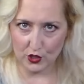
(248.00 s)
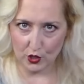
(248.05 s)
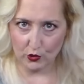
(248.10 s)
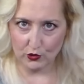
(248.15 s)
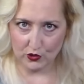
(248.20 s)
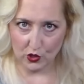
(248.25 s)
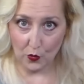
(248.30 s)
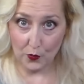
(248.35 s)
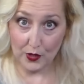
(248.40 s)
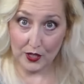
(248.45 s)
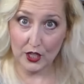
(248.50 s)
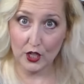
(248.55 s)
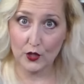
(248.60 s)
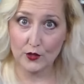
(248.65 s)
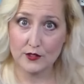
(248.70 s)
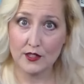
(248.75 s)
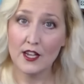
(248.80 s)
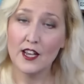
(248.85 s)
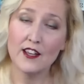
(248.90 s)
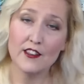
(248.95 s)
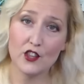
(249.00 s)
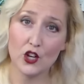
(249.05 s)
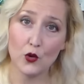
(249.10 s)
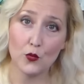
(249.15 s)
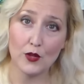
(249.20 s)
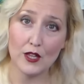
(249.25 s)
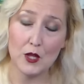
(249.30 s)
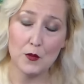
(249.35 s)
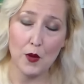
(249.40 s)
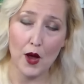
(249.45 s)
and no-sew pillows that are
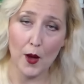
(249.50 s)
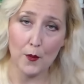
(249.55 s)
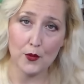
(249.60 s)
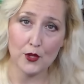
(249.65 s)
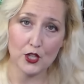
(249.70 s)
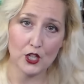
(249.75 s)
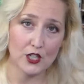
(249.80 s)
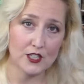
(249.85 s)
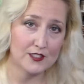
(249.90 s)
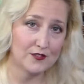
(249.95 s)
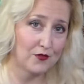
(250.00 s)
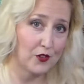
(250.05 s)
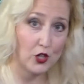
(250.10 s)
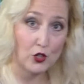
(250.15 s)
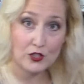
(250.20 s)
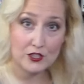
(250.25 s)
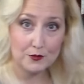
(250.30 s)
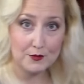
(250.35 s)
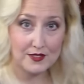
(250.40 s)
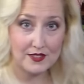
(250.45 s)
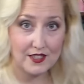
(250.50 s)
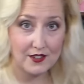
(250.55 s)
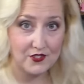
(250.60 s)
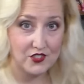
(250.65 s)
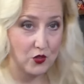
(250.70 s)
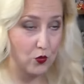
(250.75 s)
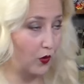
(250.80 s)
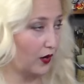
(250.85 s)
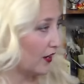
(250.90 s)
really popular for Christmas gifts and